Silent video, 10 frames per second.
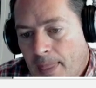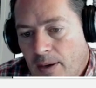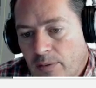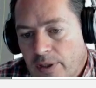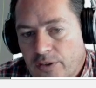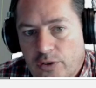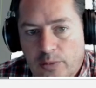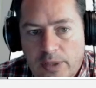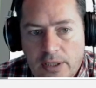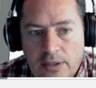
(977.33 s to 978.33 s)
I want to
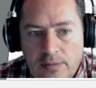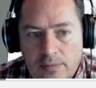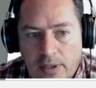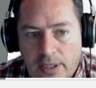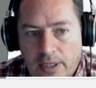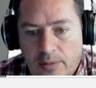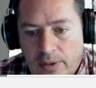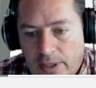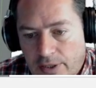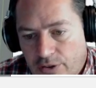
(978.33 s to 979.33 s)
zoom in and I
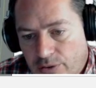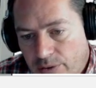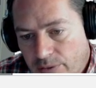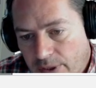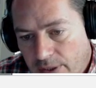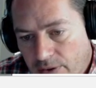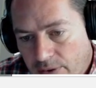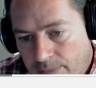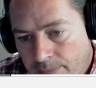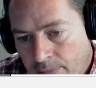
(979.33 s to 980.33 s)
want to extrude this.
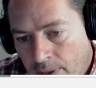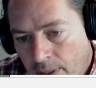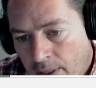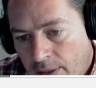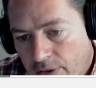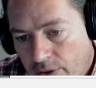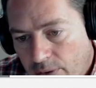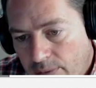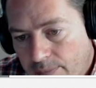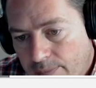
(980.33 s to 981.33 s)

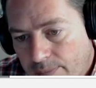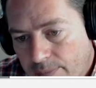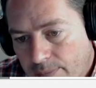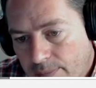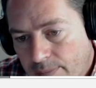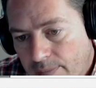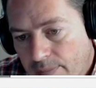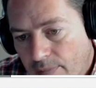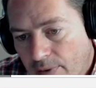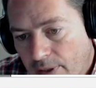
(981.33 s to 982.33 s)
So
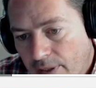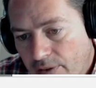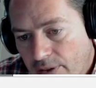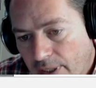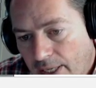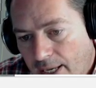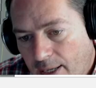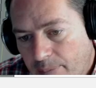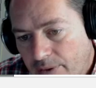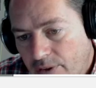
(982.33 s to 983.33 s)
this
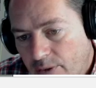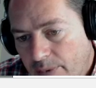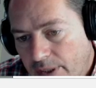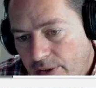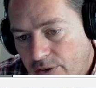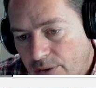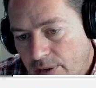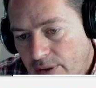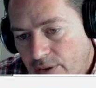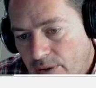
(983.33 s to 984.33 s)
happens to be
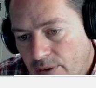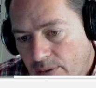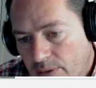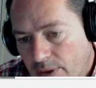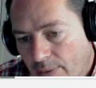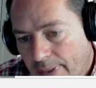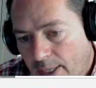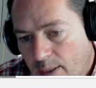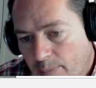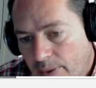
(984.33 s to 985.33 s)
extruded, so going
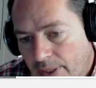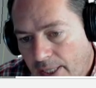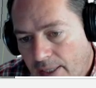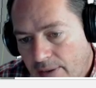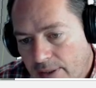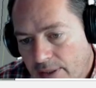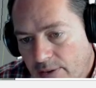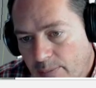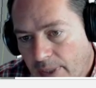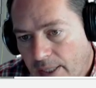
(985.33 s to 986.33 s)
up or down, it
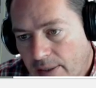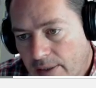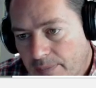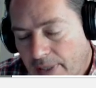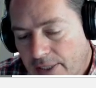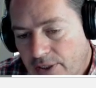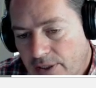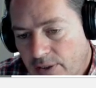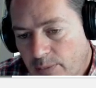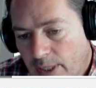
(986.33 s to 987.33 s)
doesn't matter. Actually, it
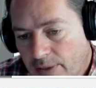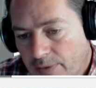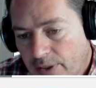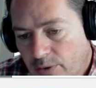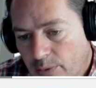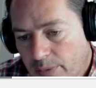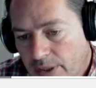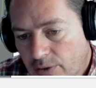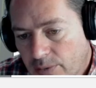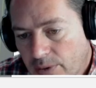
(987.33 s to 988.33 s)
does matter for this one
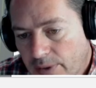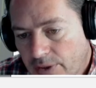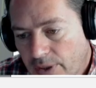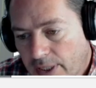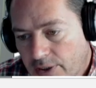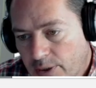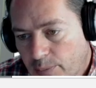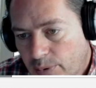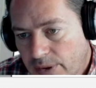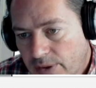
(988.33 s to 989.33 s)
because we're going to actually
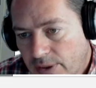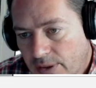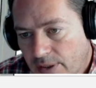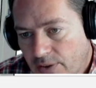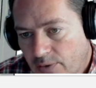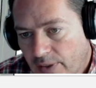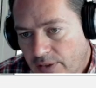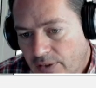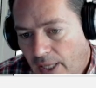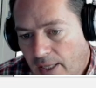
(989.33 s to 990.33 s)
print it this
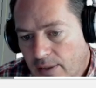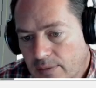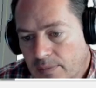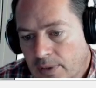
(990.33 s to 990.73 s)
face down.